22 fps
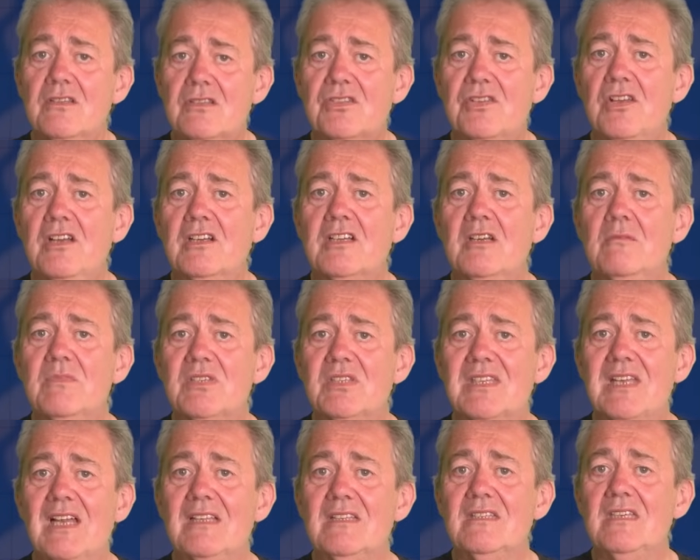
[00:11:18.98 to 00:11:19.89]

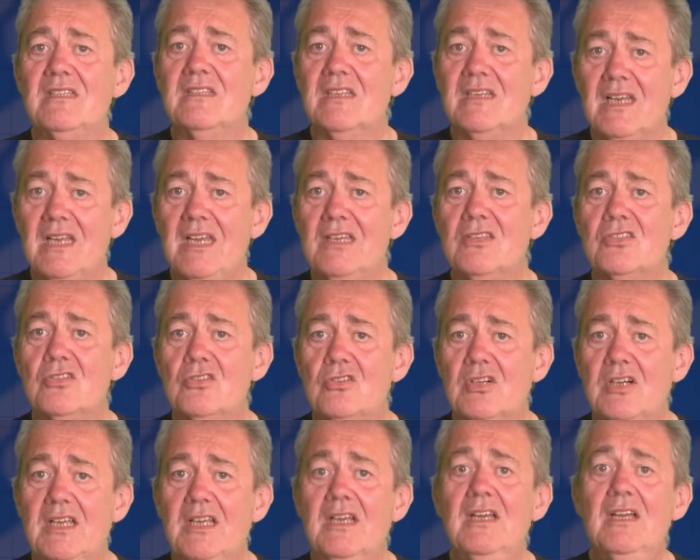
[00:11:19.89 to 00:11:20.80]
circumstances and
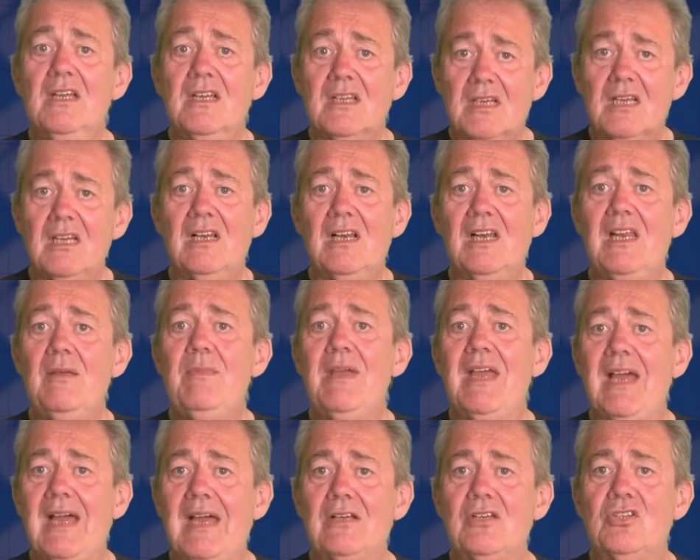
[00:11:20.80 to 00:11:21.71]
history can
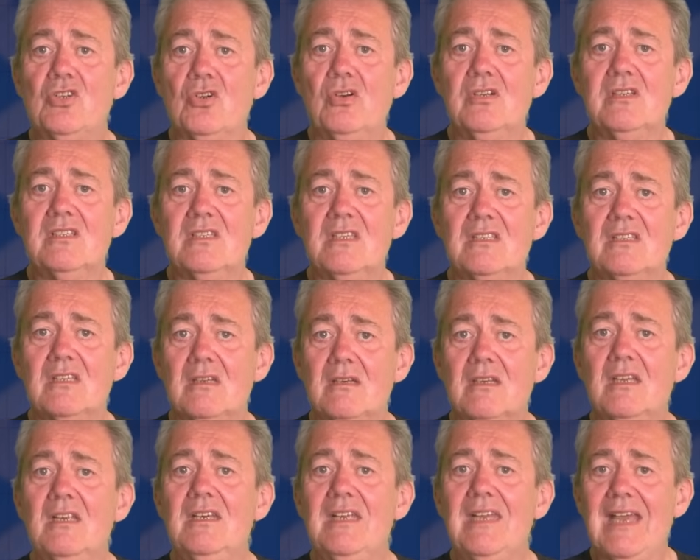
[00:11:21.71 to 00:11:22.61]
limit our choices
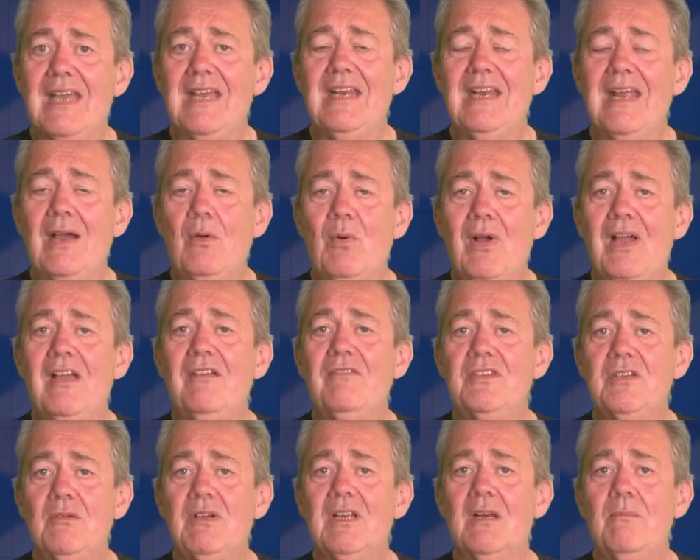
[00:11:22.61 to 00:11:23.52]
and can get in our way
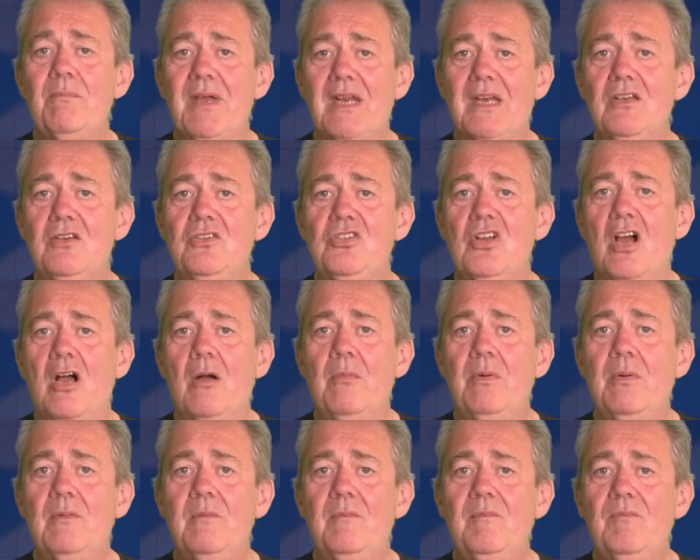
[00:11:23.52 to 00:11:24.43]
of doing a better job.